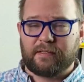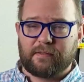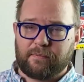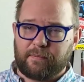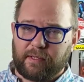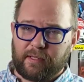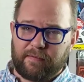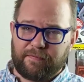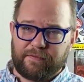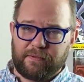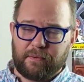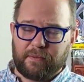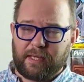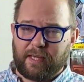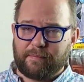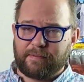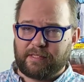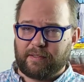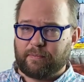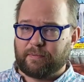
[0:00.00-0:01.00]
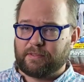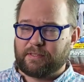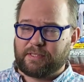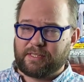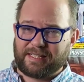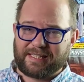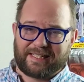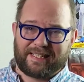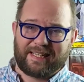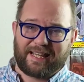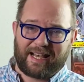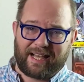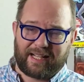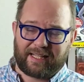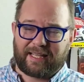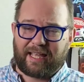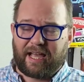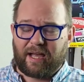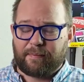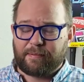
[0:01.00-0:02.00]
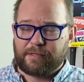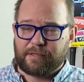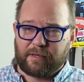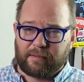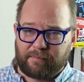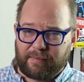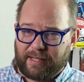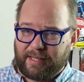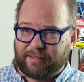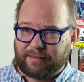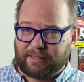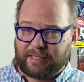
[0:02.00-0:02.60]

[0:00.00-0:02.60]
This is one of the few games that will just not capture on my